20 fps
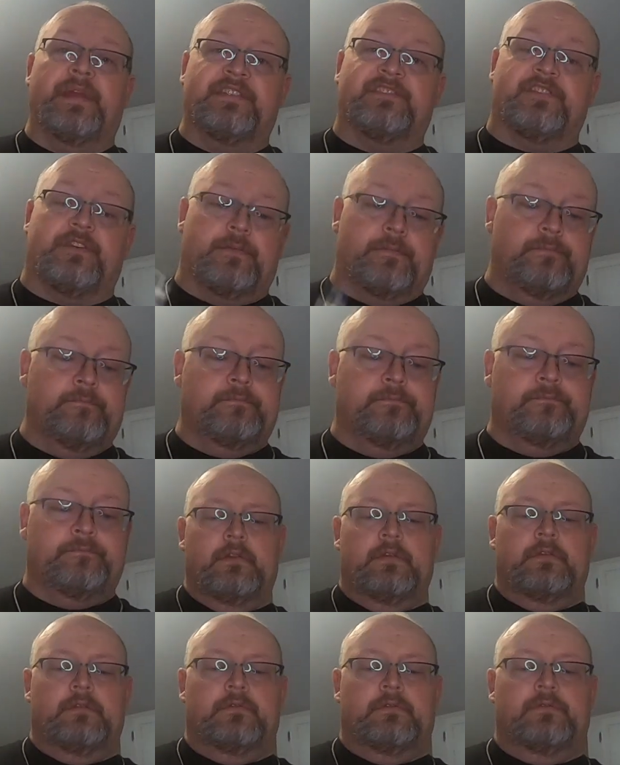pizza.
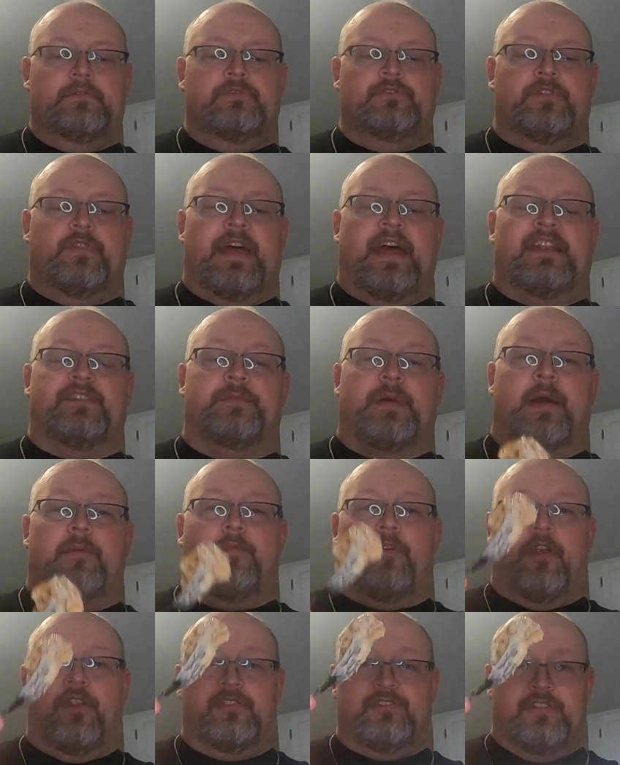So that is my
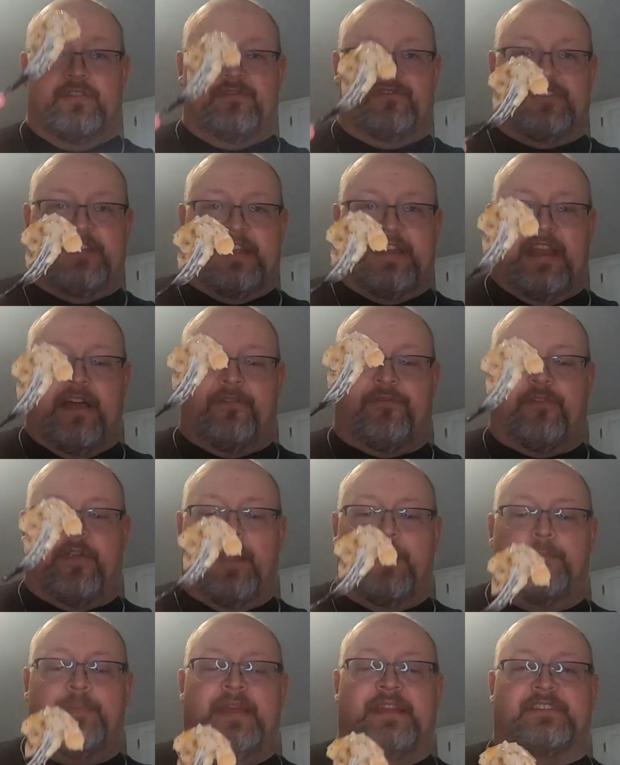version of chicken
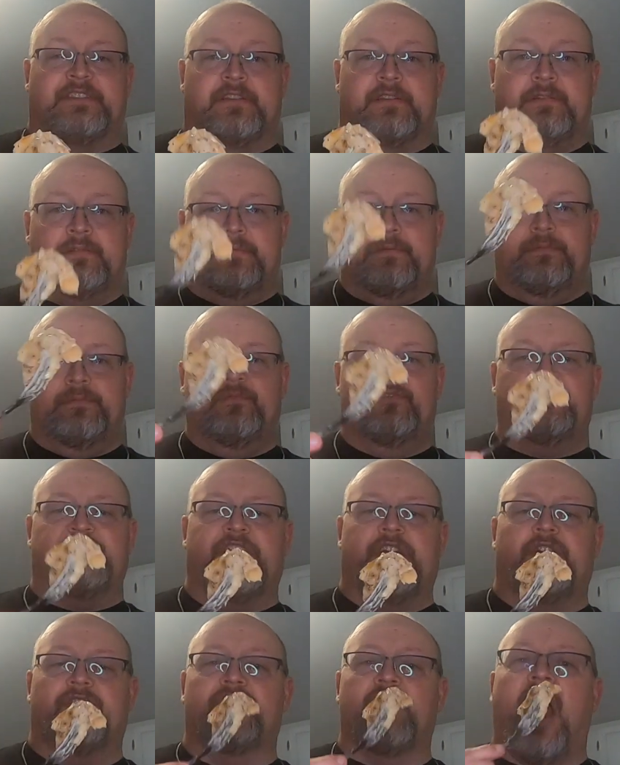Alfredo pizza.
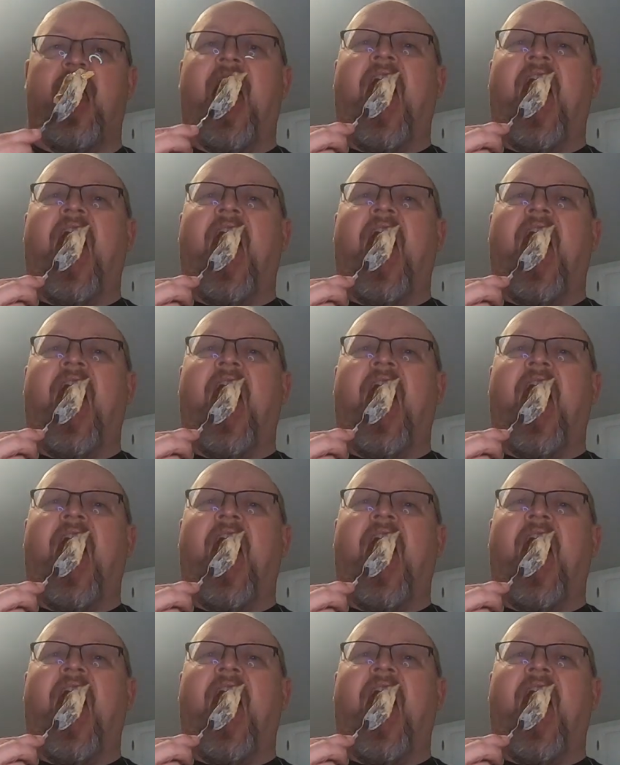Cheers.